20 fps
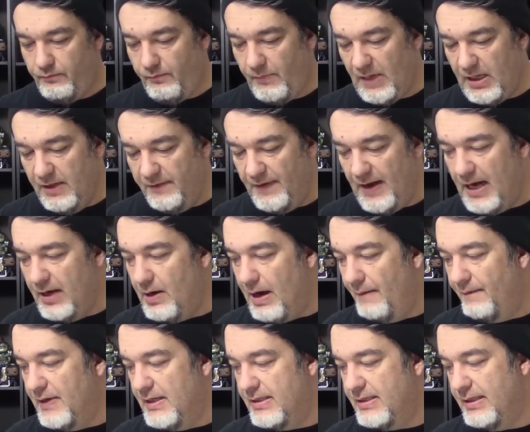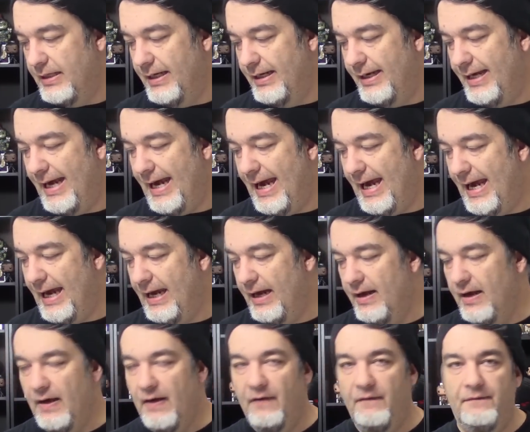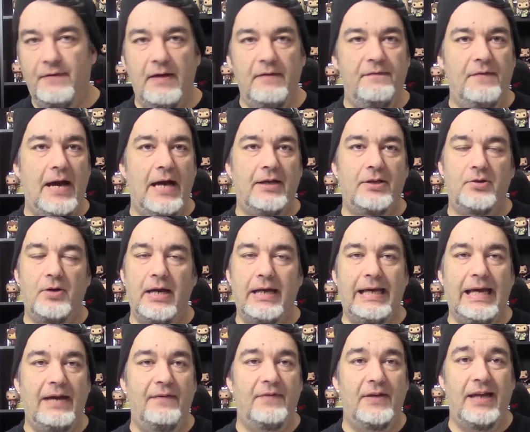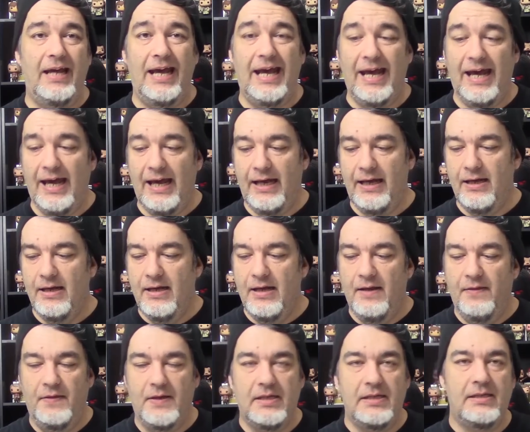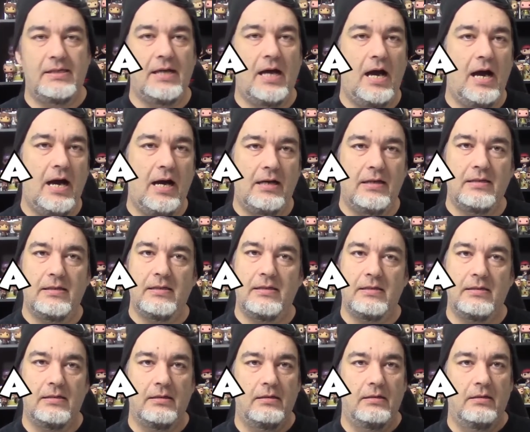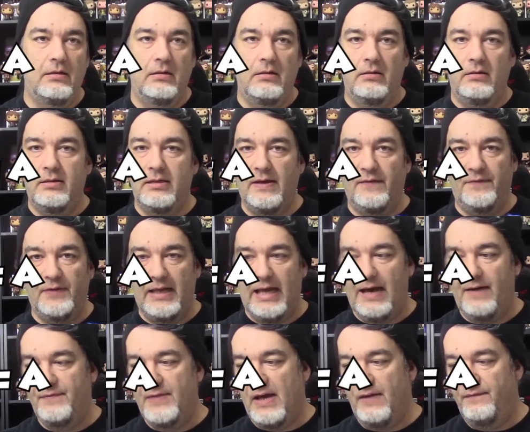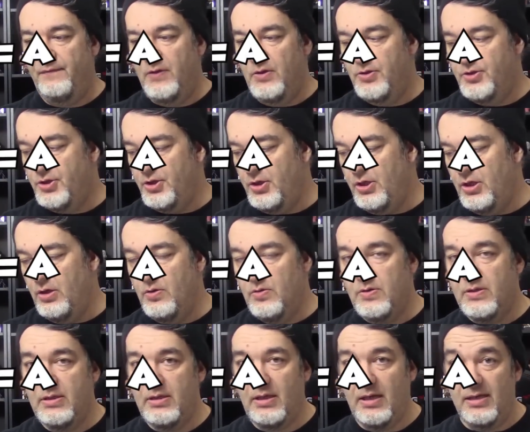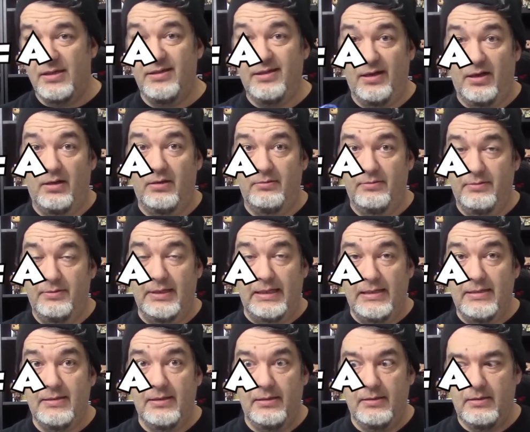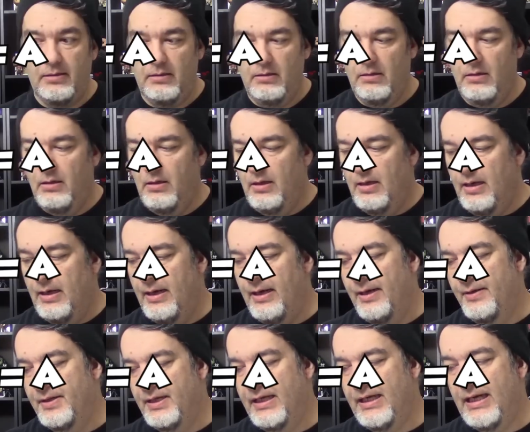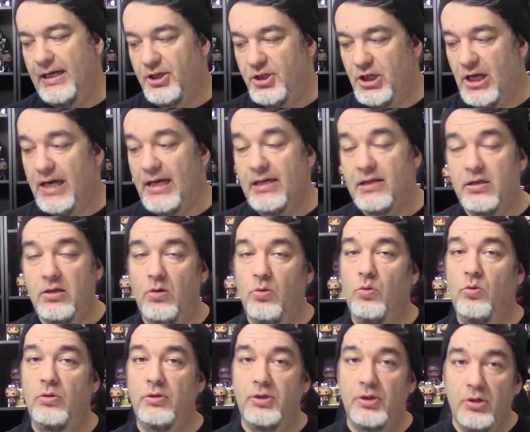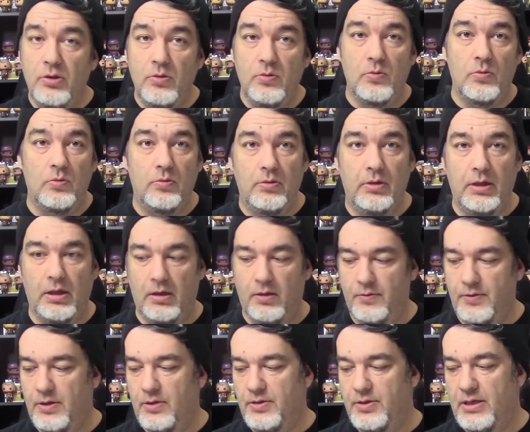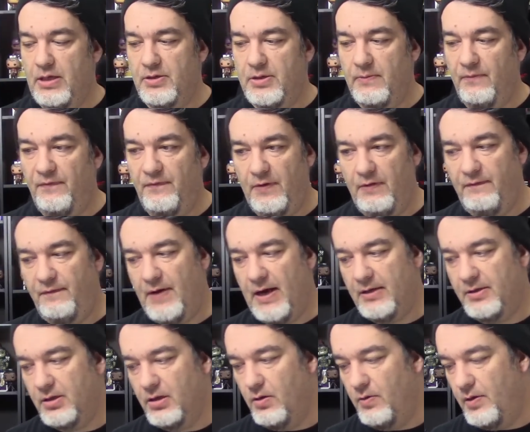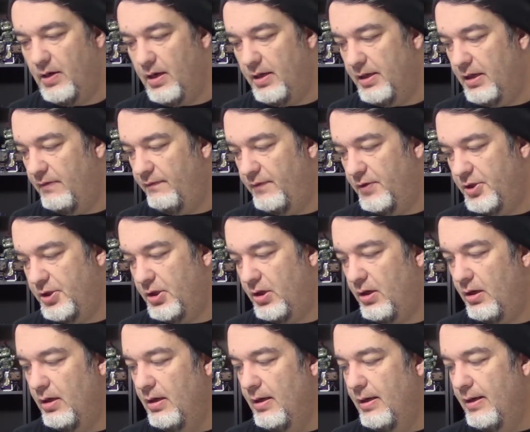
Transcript: the value, obviously, an A. Fun factor, I gave an A. The socks definitely have that future use because they're decent. Uh, the keychain is cool too. You know, there's there's some fun factor going on there for sure.